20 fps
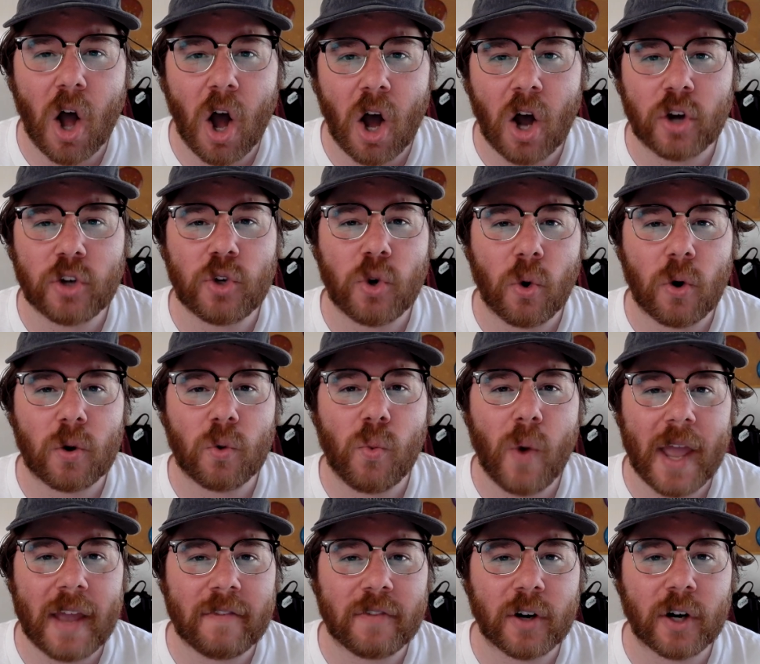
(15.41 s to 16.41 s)
on your
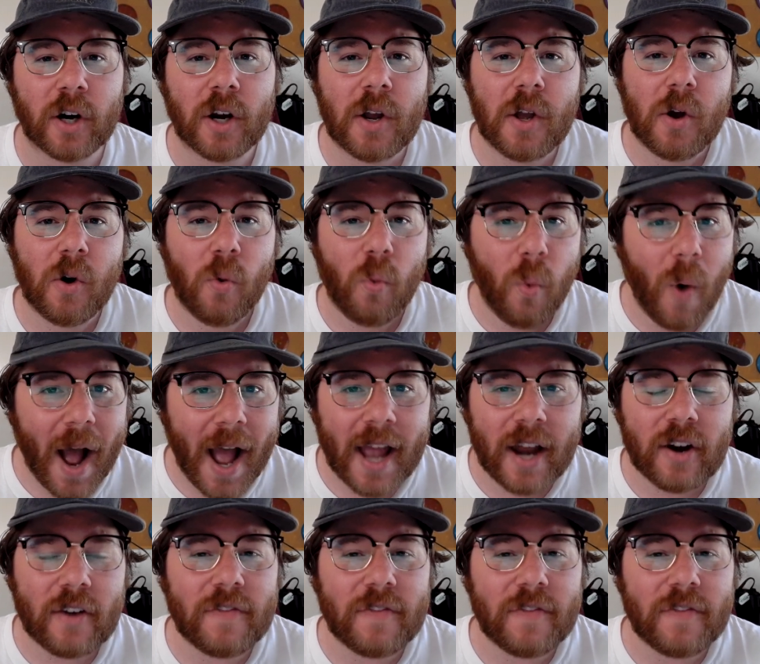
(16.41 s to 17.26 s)
waiver wire.